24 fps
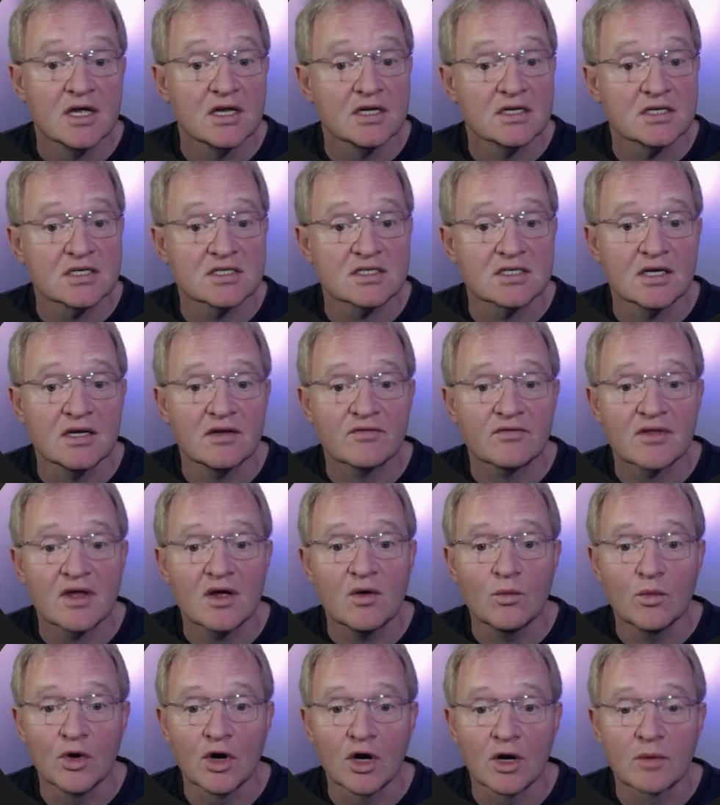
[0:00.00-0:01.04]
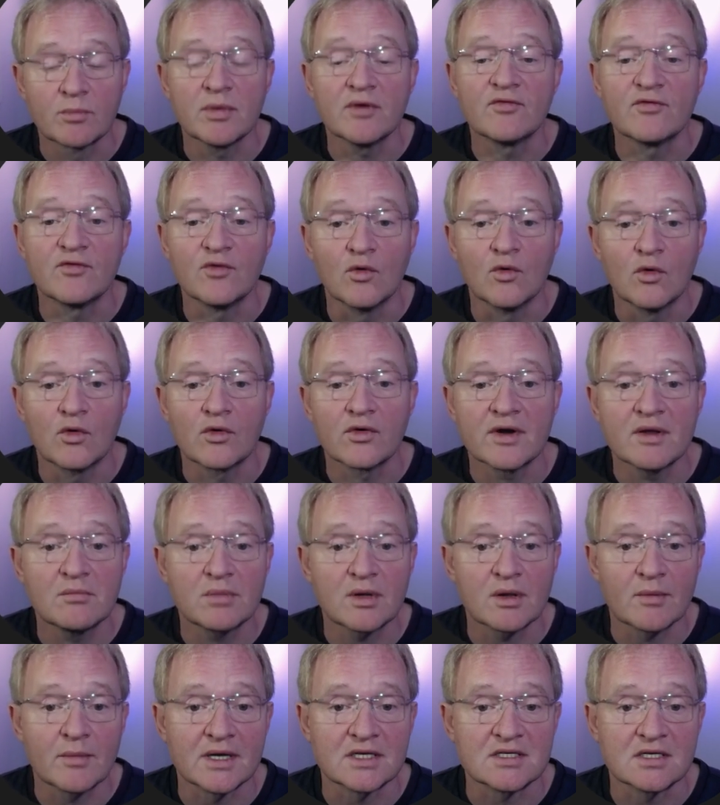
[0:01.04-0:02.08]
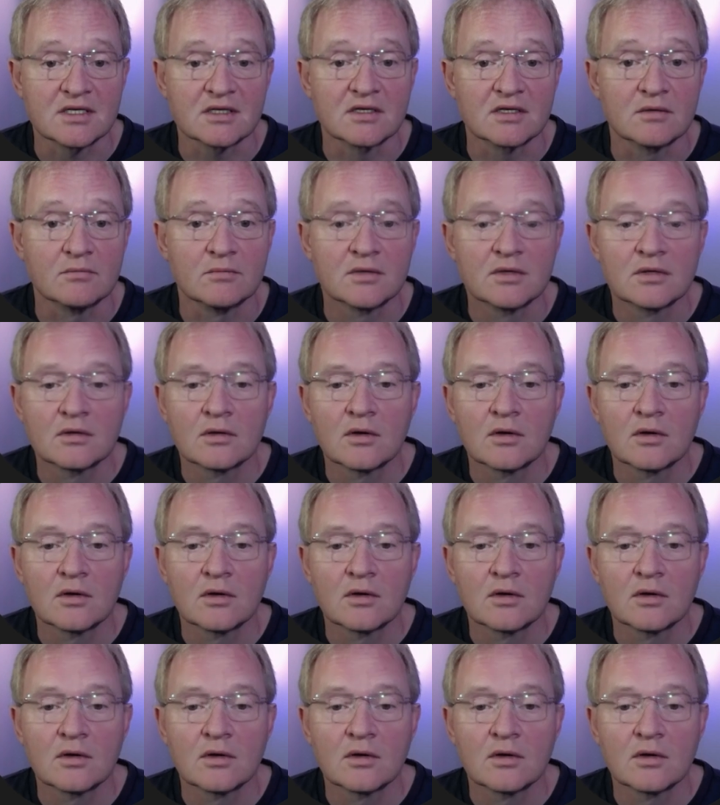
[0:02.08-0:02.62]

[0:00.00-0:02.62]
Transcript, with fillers: to see if they work before implementing them.